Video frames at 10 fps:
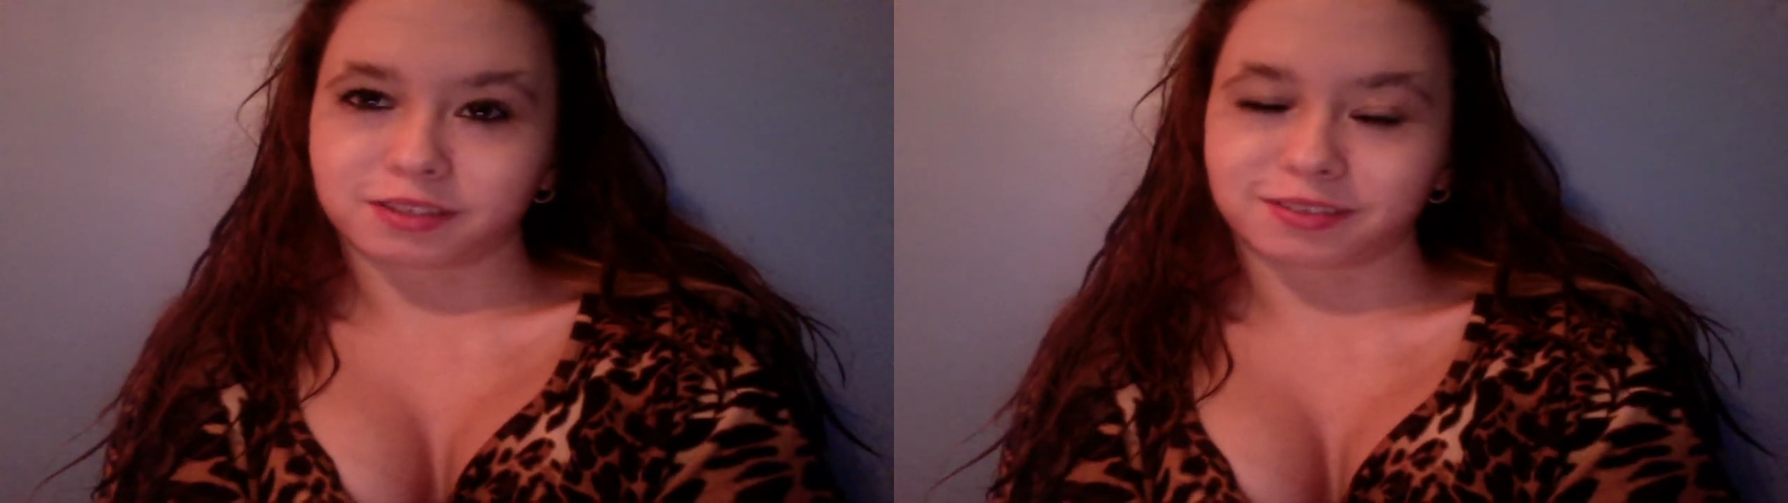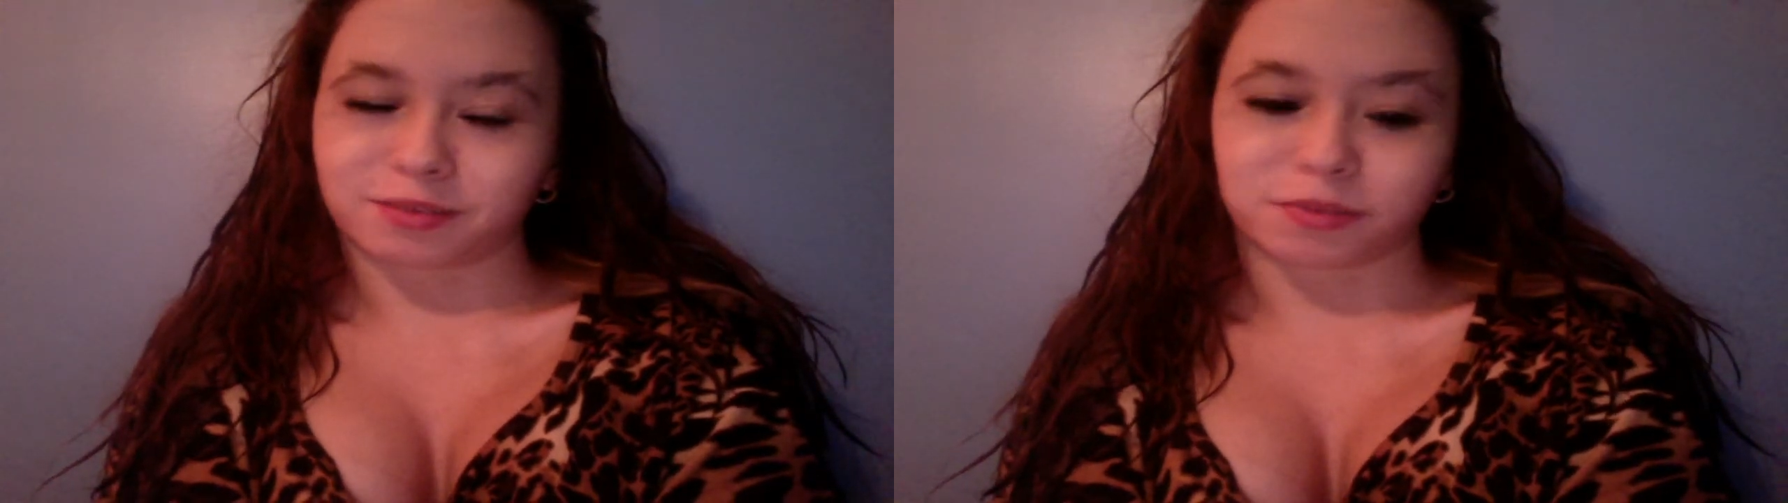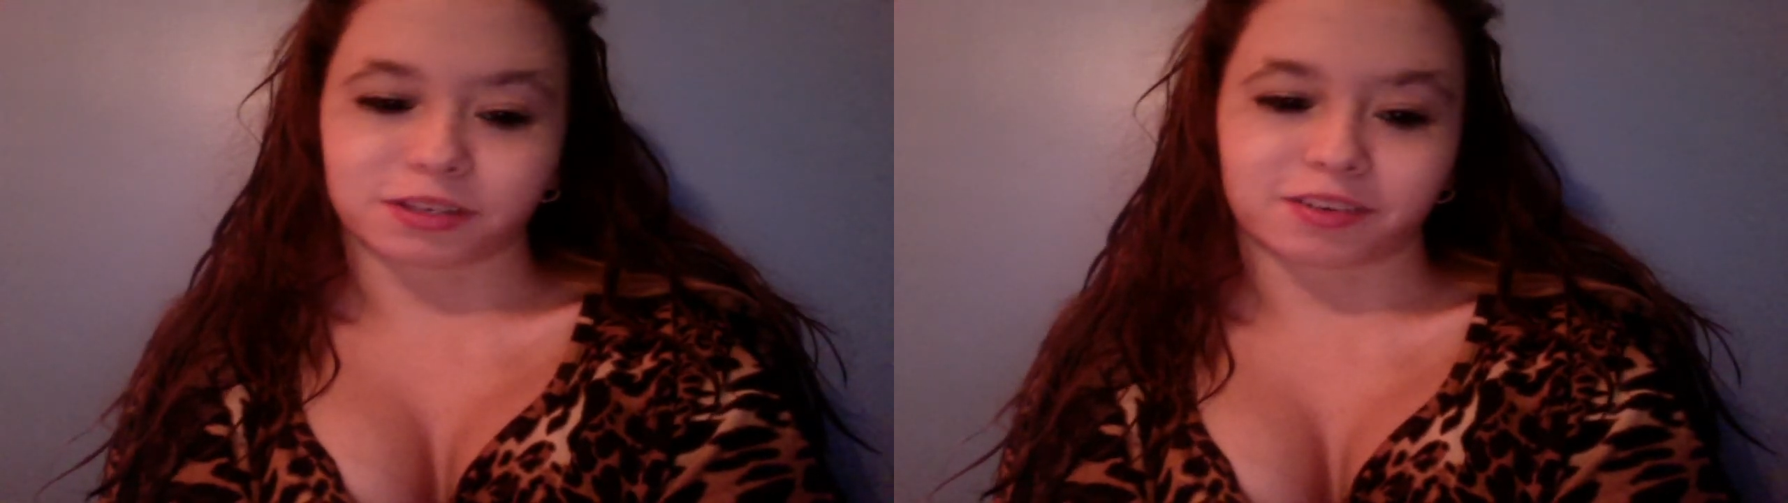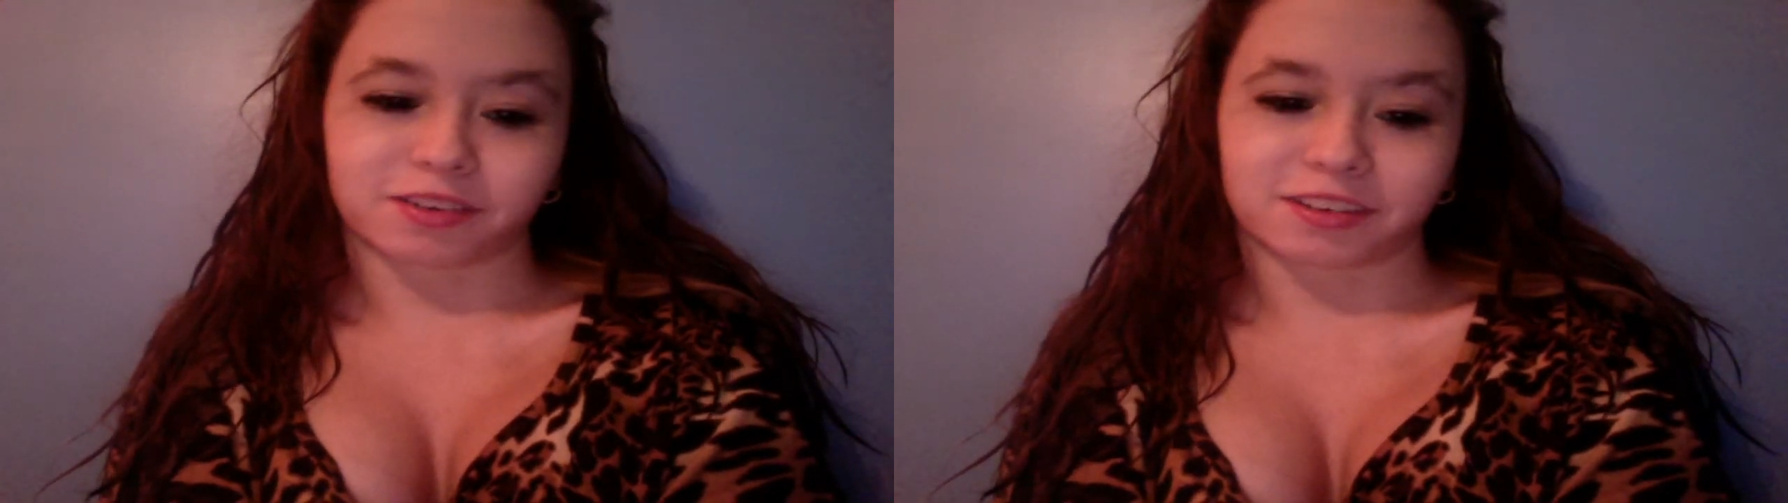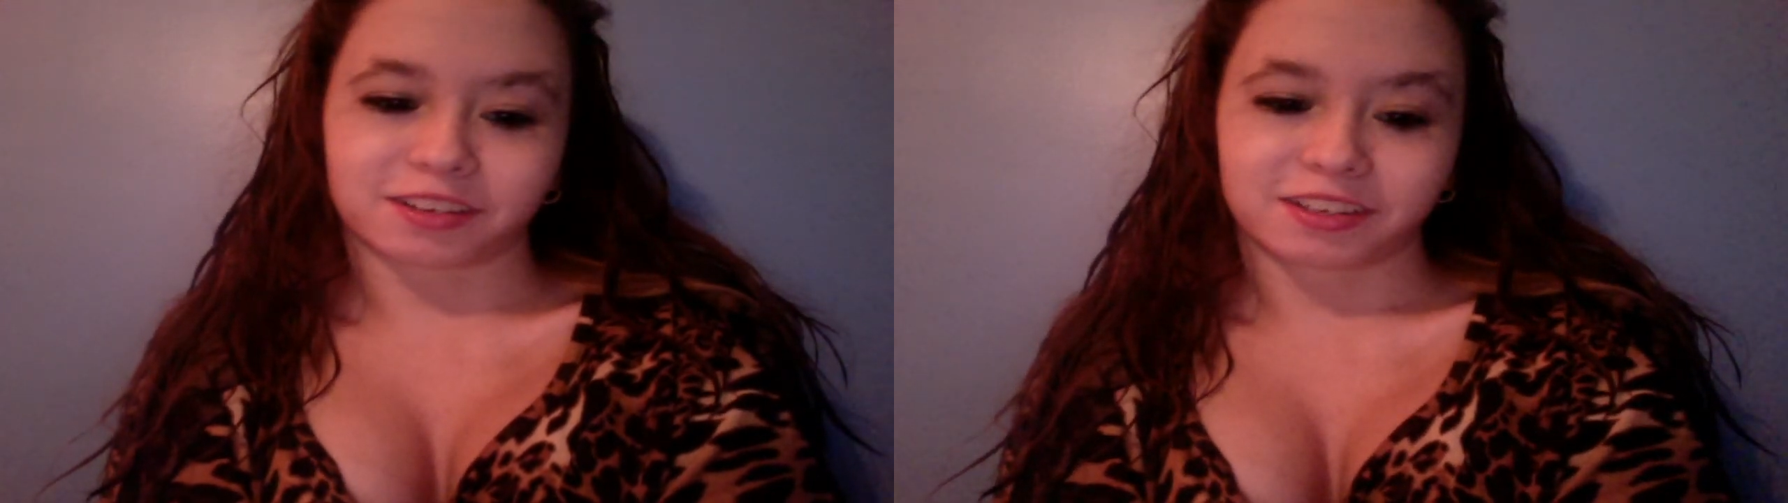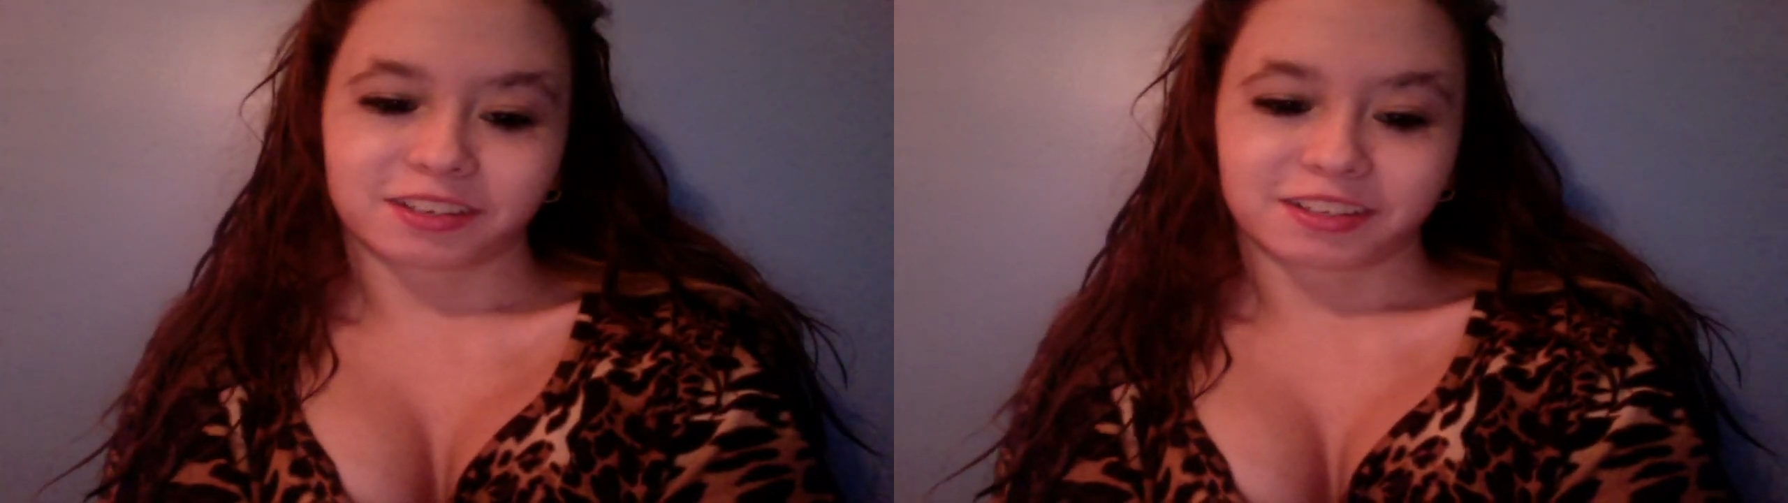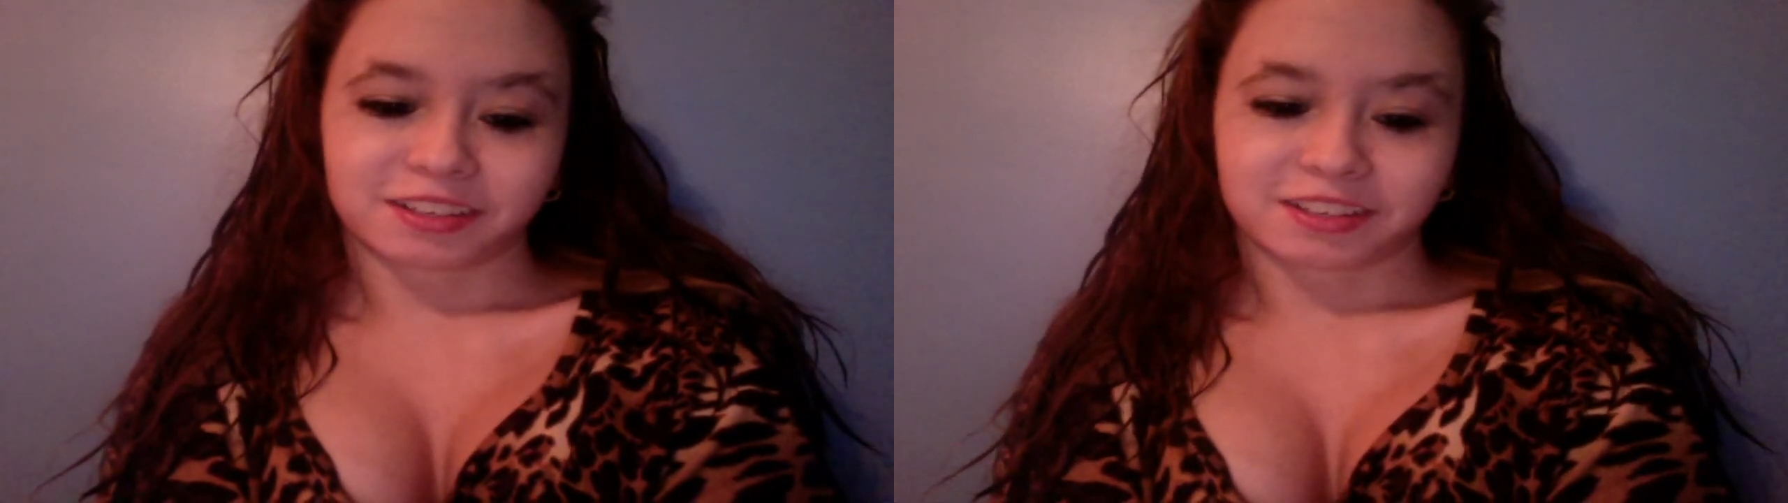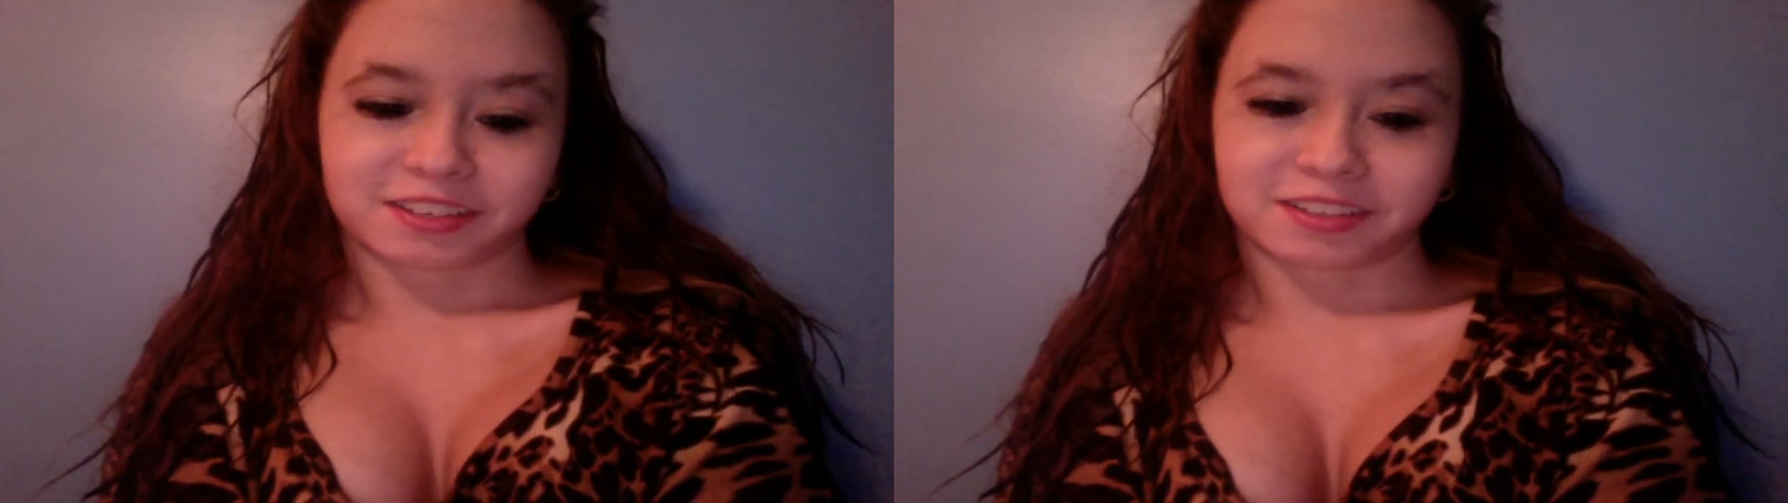Oh my god.
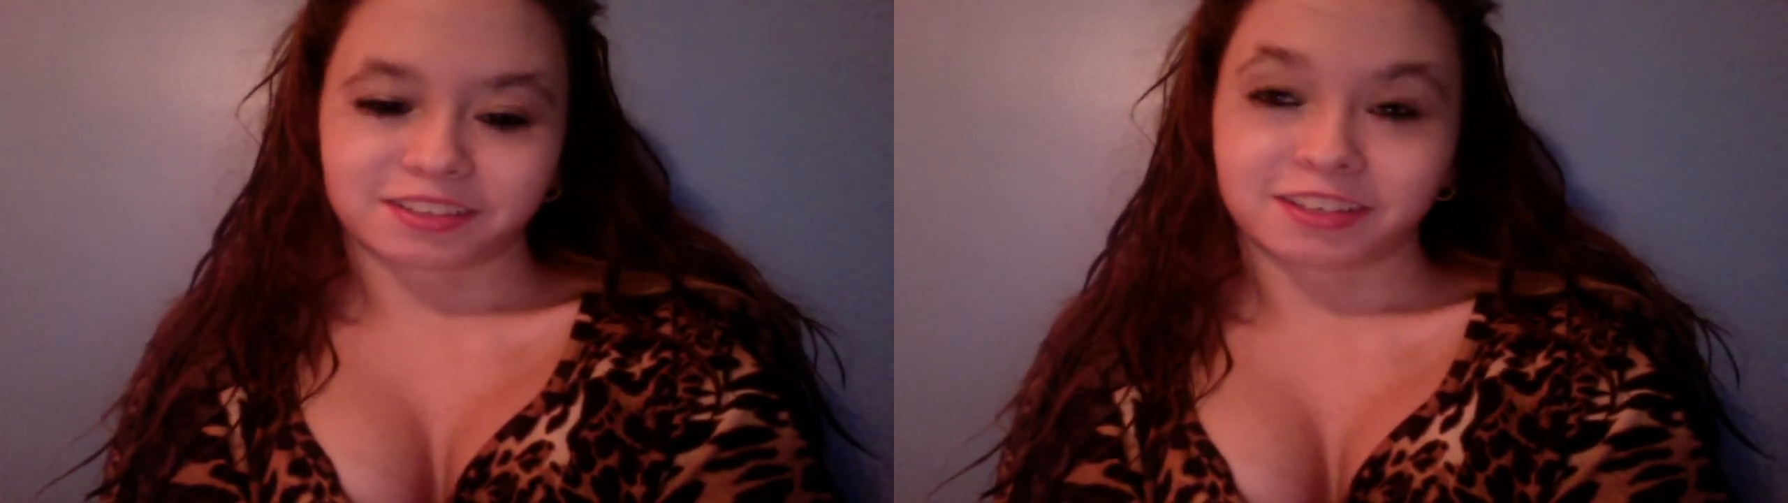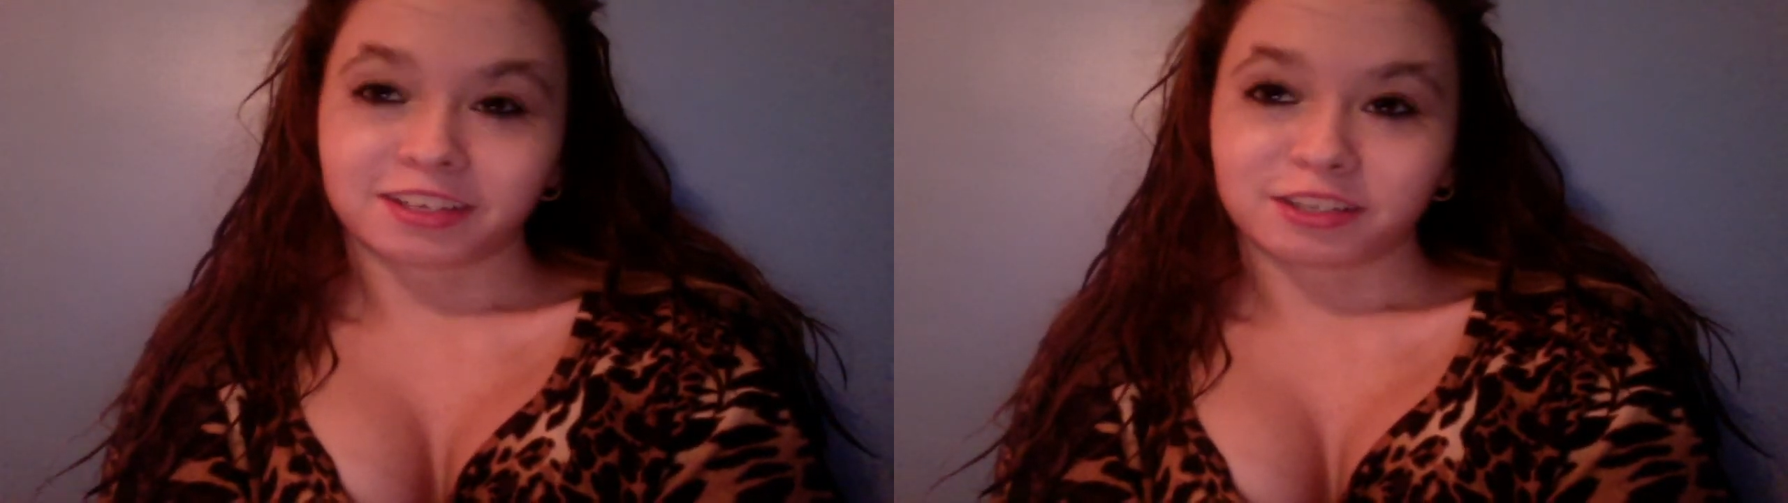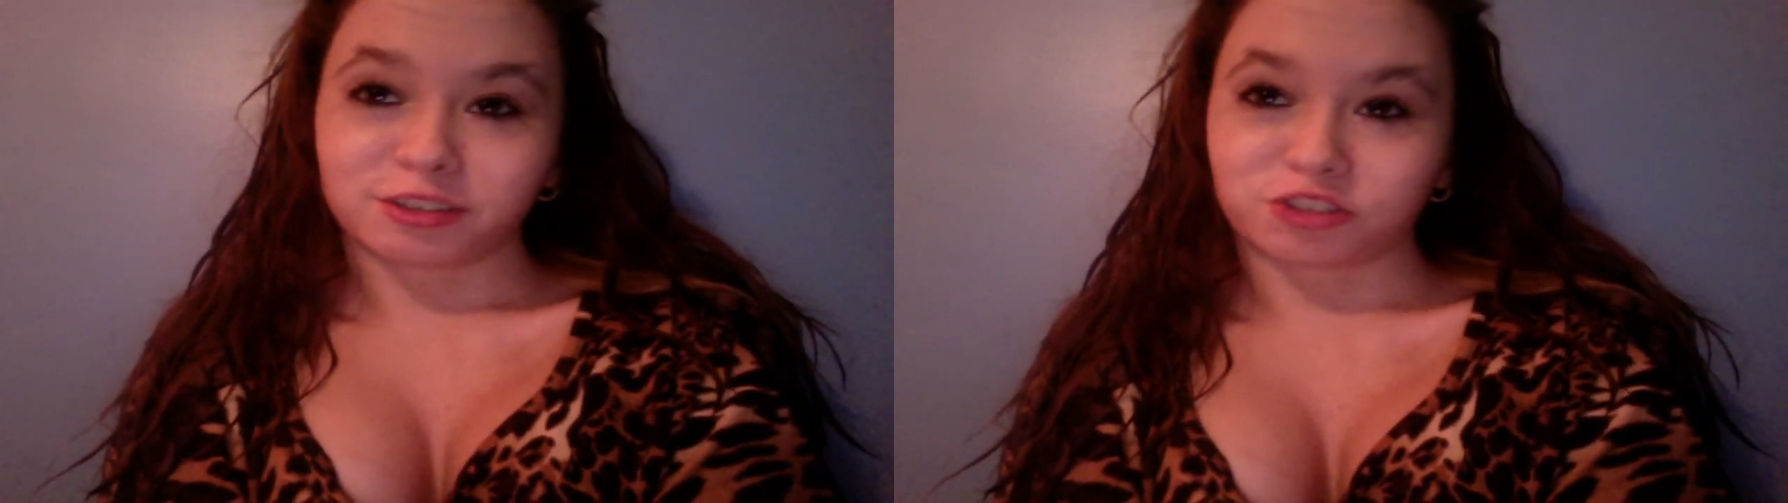You